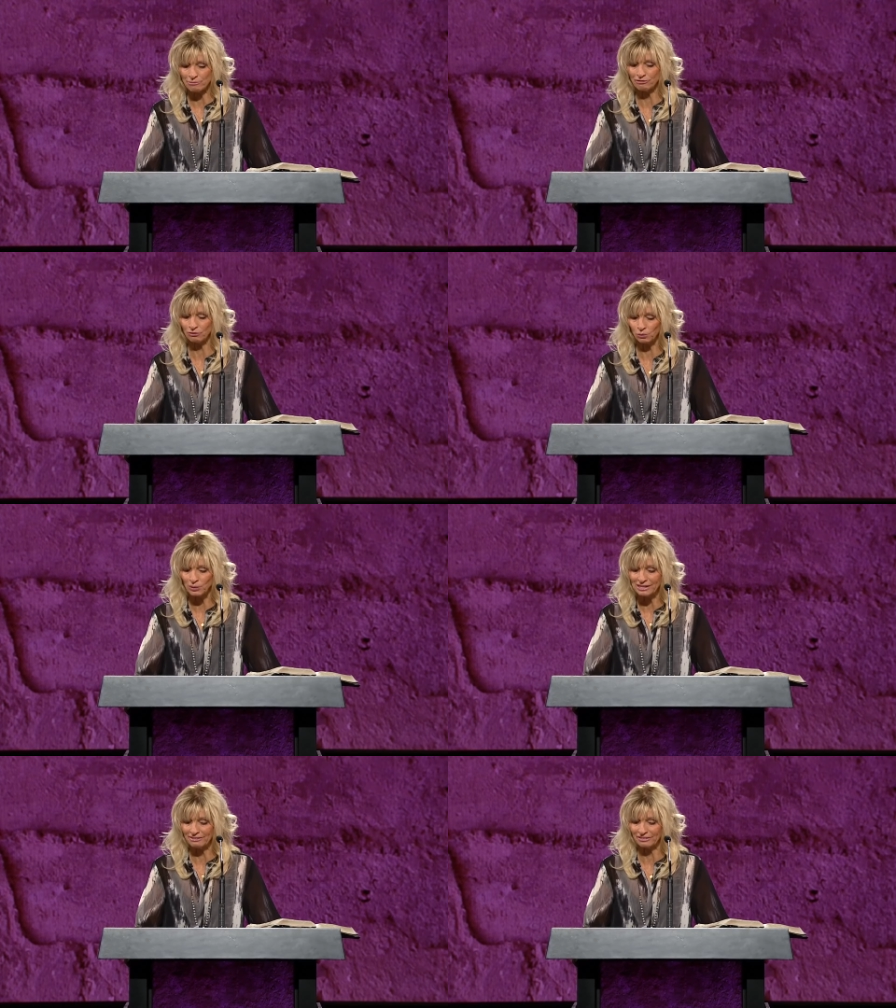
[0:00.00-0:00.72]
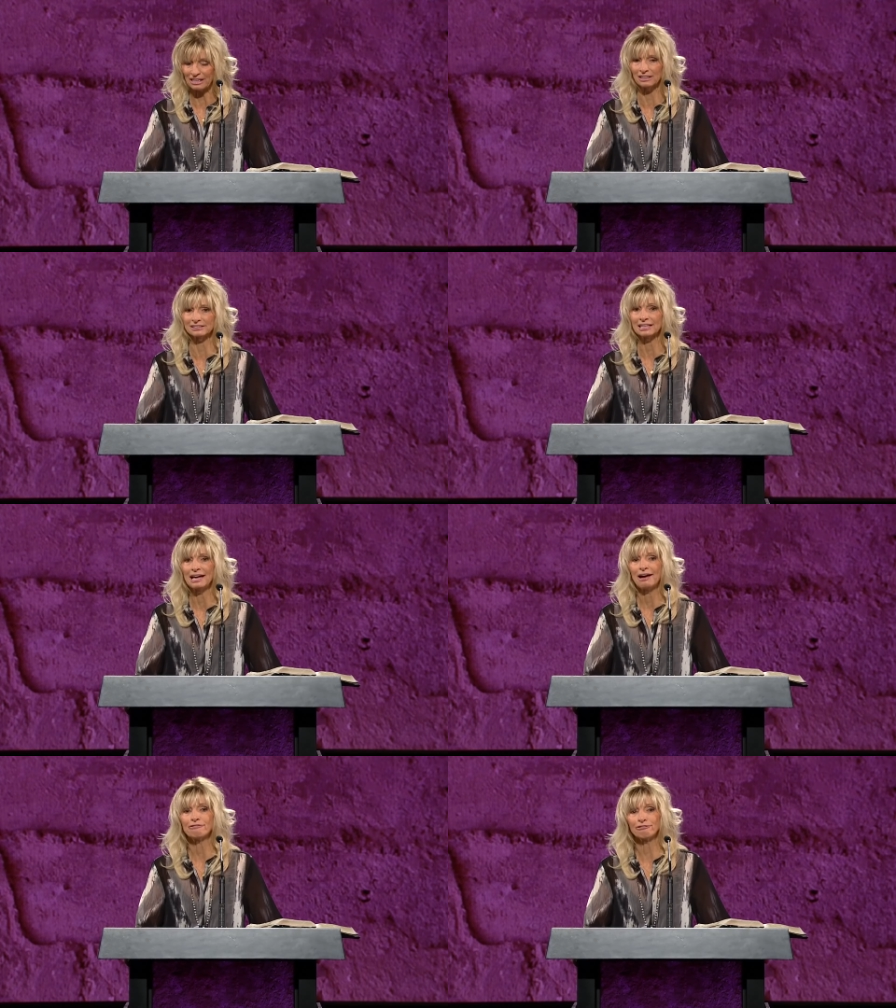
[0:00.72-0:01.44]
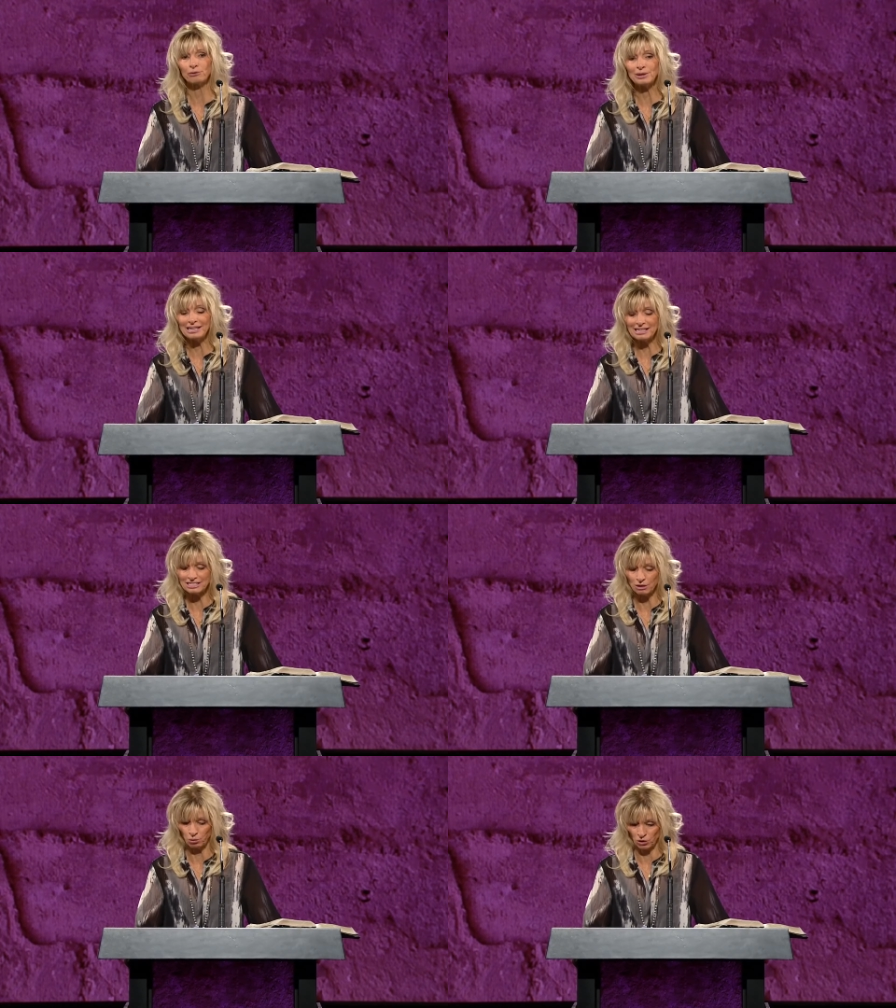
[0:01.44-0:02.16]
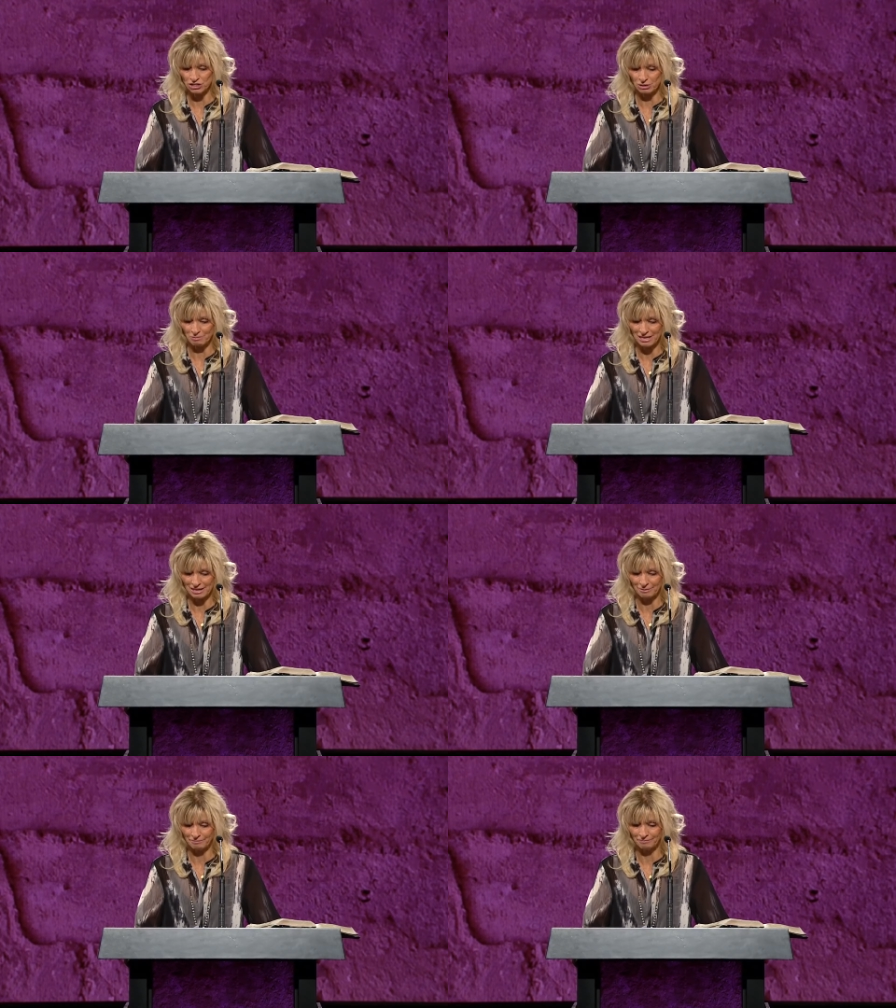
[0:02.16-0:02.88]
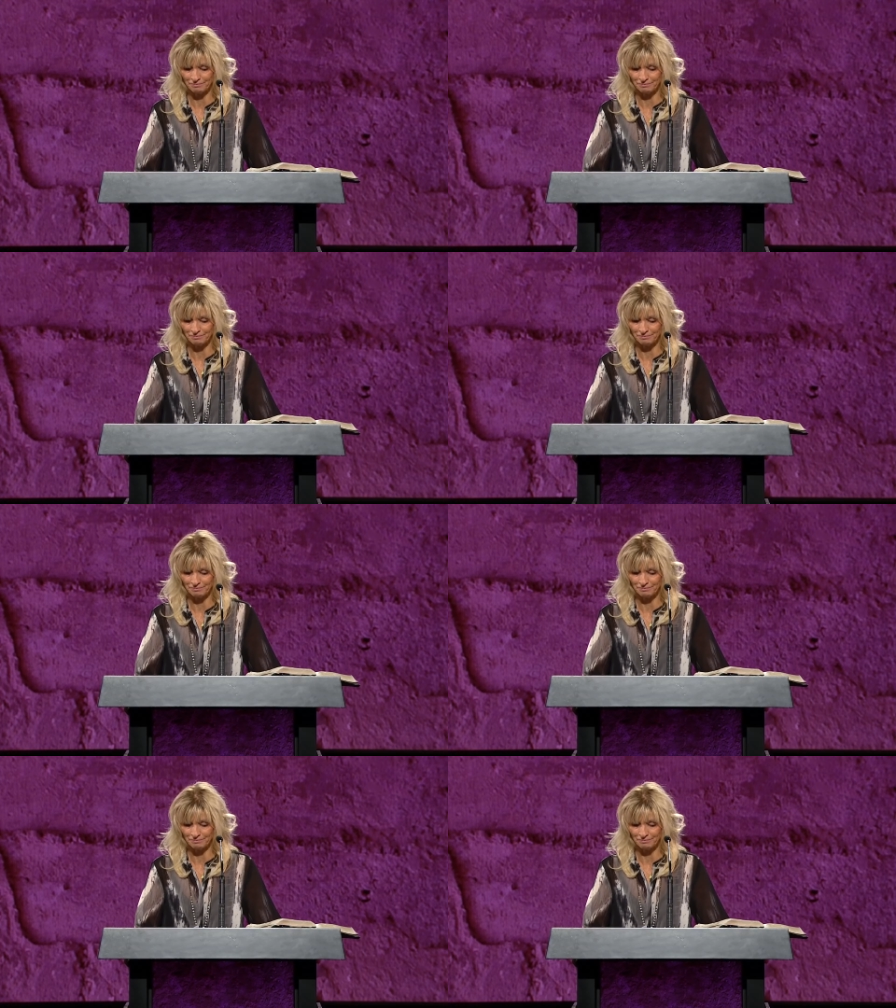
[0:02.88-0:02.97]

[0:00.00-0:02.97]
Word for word: free of guilt, free to worship Him.